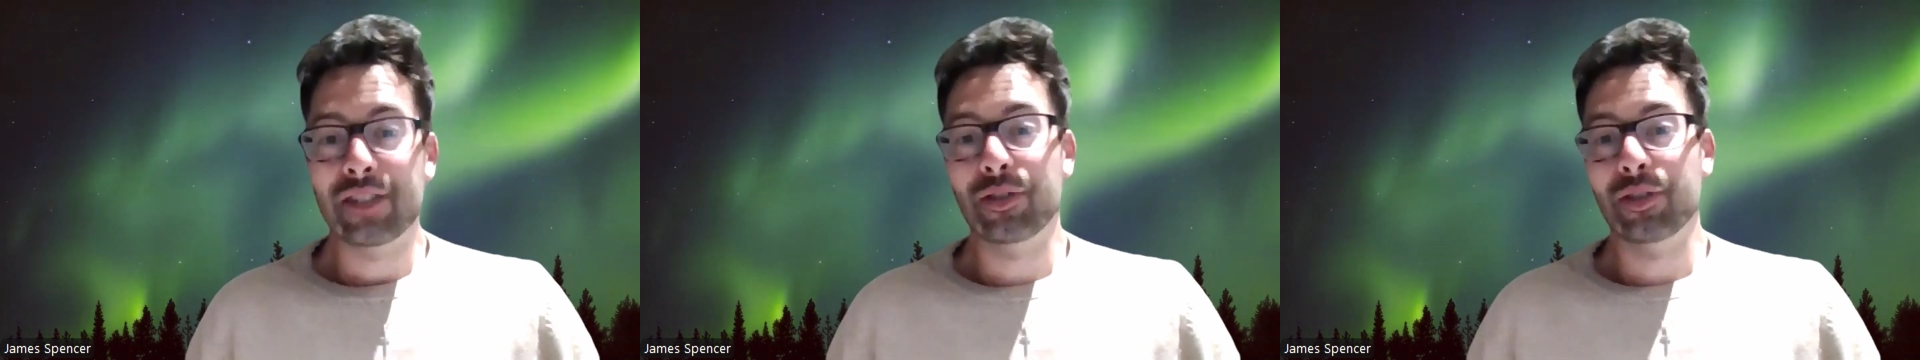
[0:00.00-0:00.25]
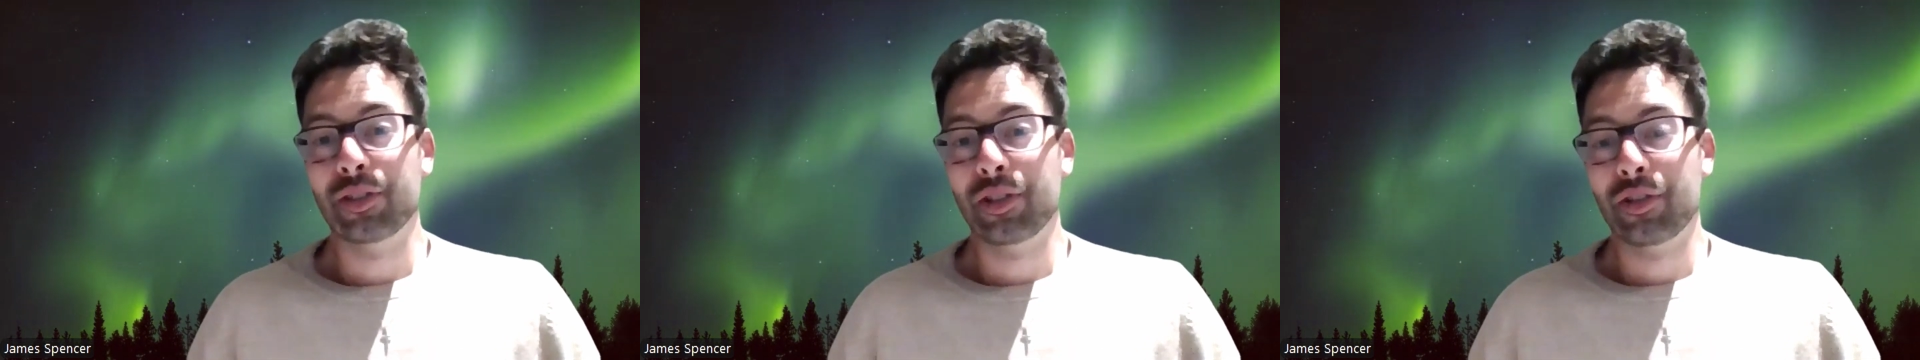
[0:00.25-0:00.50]

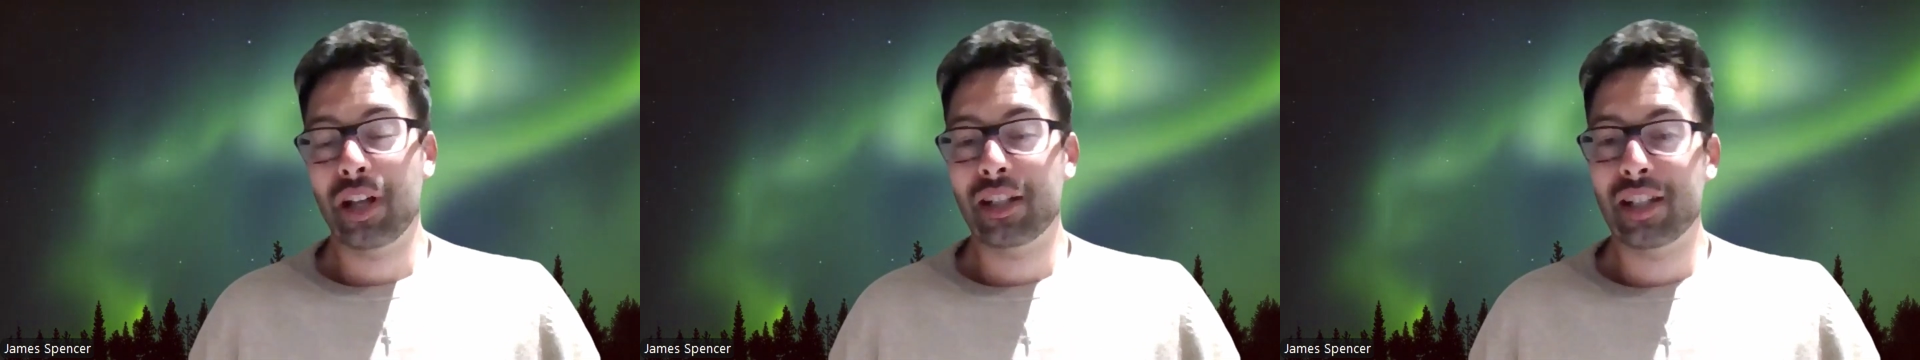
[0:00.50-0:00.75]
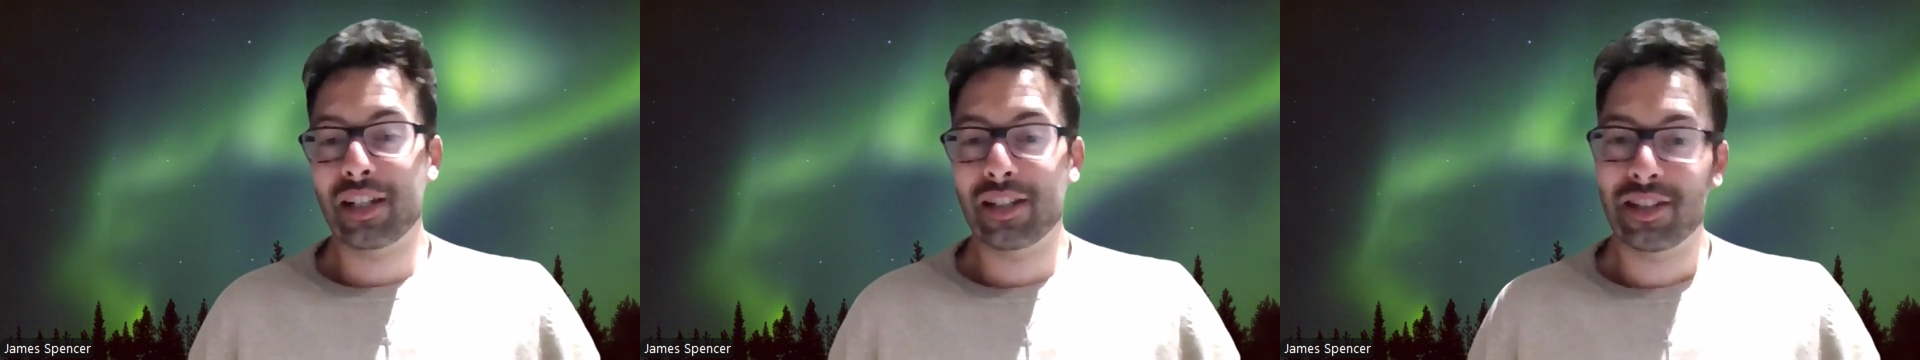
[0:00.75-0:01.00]
Although that
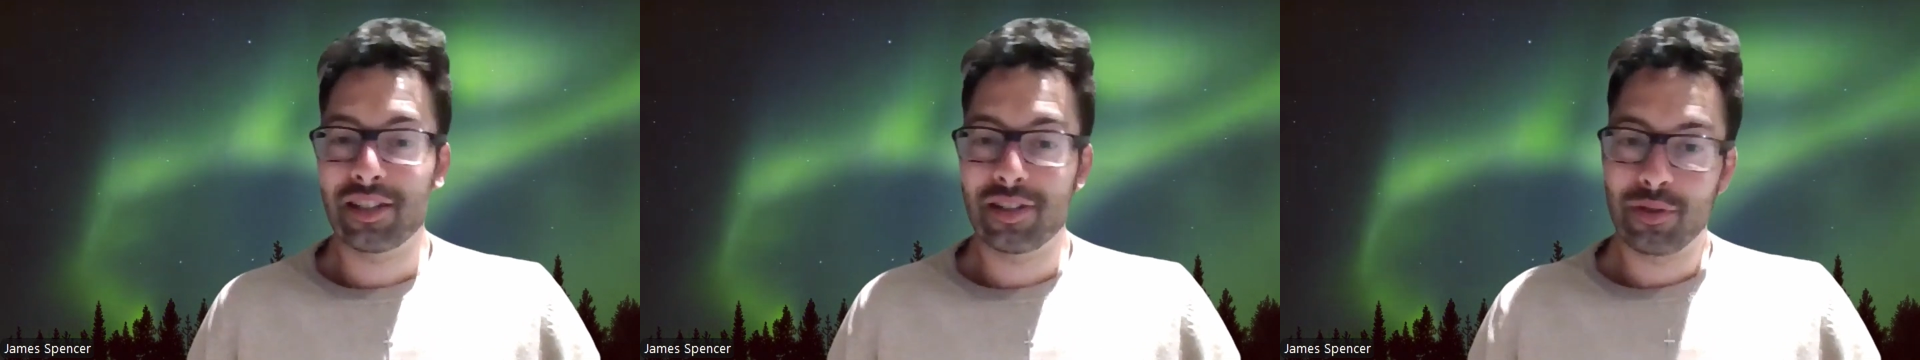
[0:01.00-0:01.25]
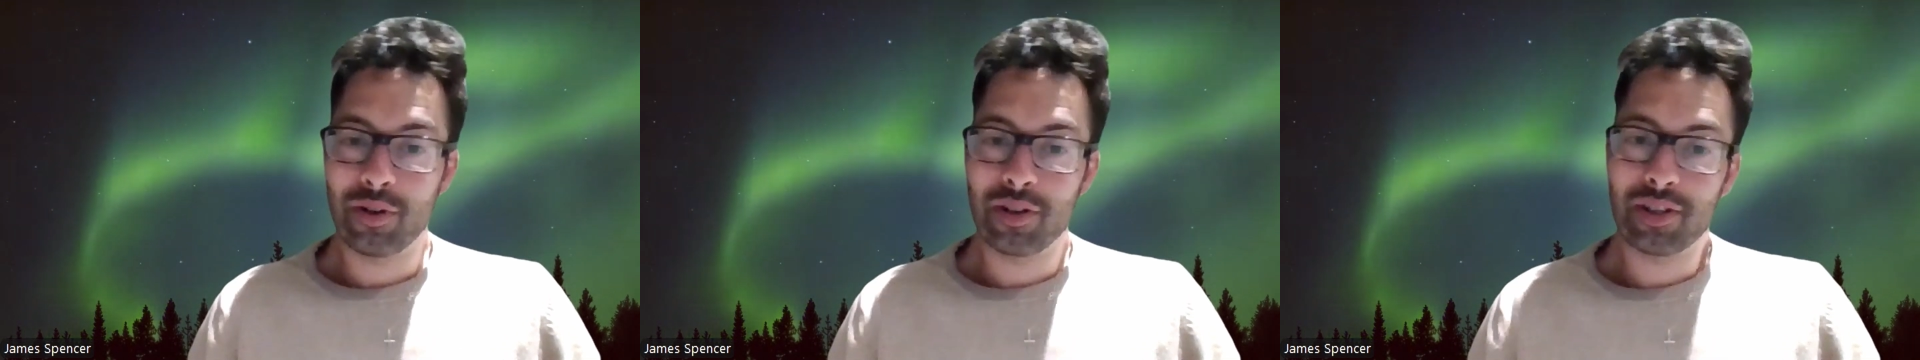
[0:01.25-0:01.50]
takes us
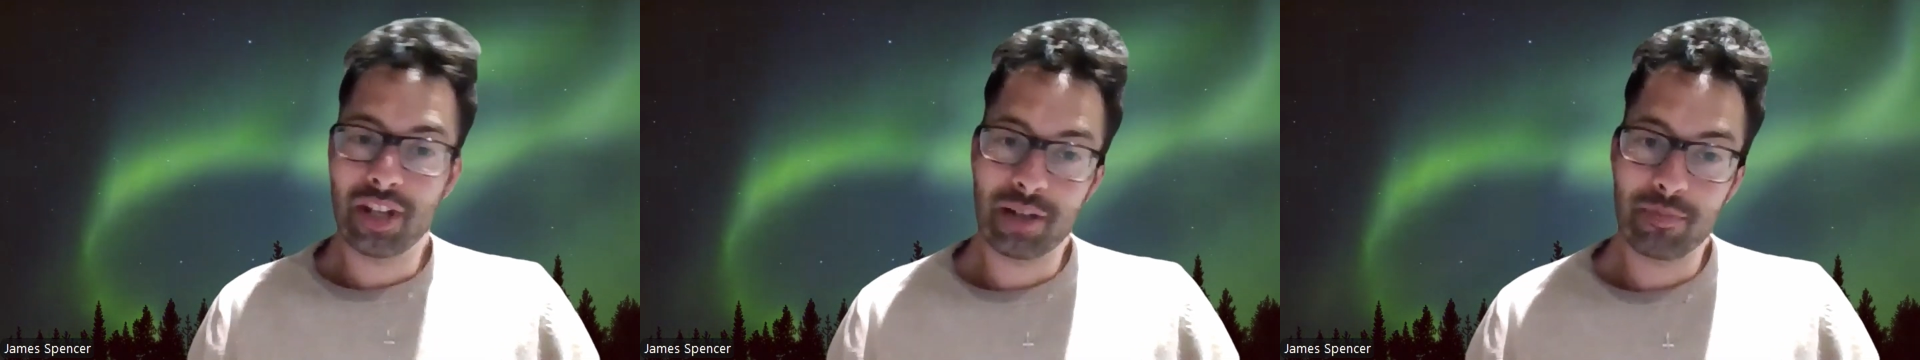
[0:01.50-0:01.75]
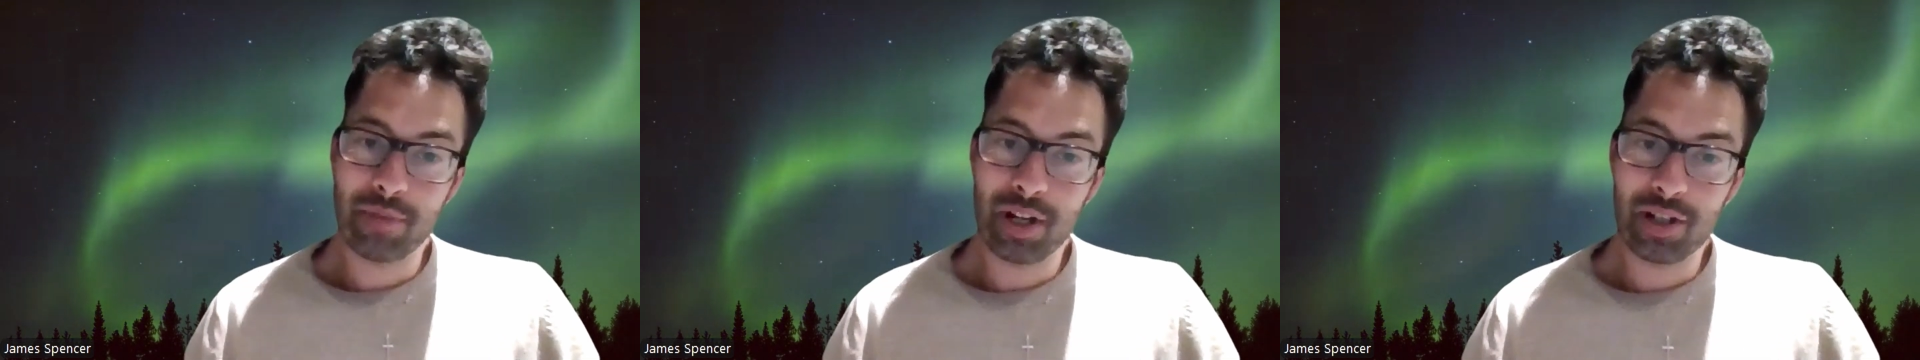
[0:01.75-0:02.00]
into our
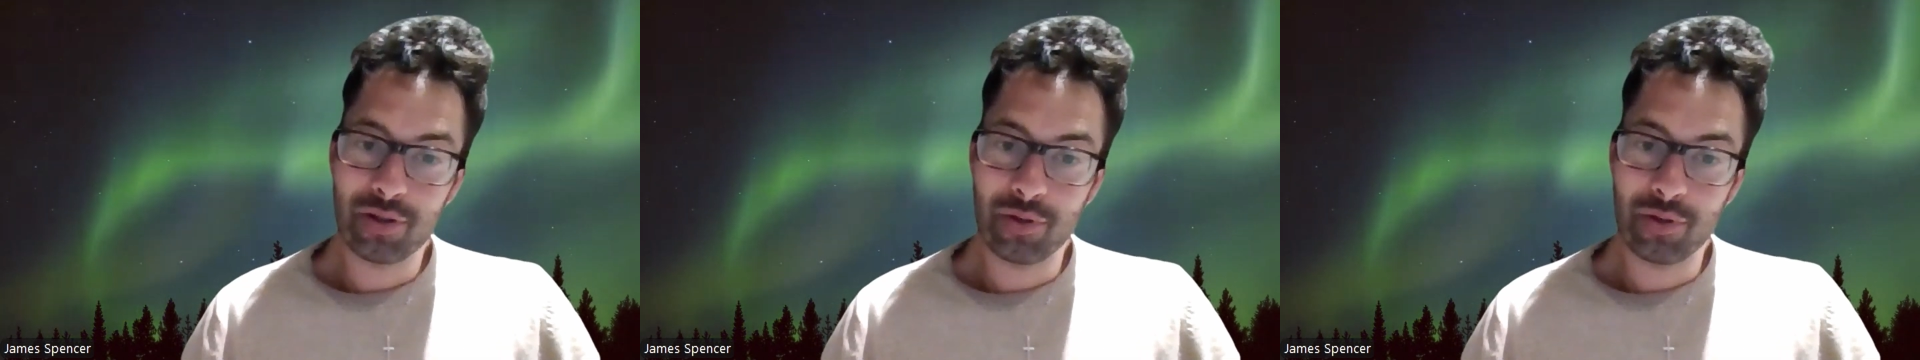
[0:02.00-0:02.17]
second major